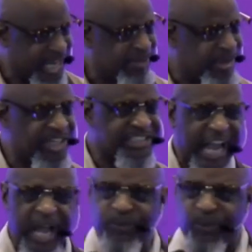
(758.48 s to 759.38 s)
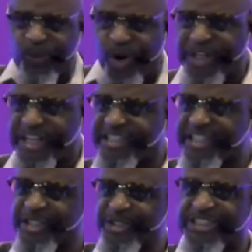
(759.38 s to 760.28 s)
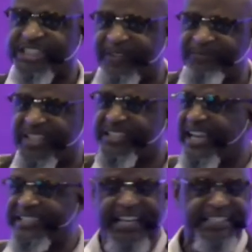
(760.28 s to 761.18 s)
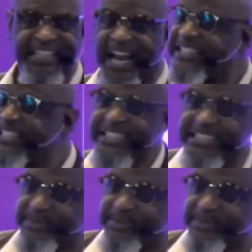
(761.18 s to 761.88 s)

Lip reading: Because I'm working to do something that does not need to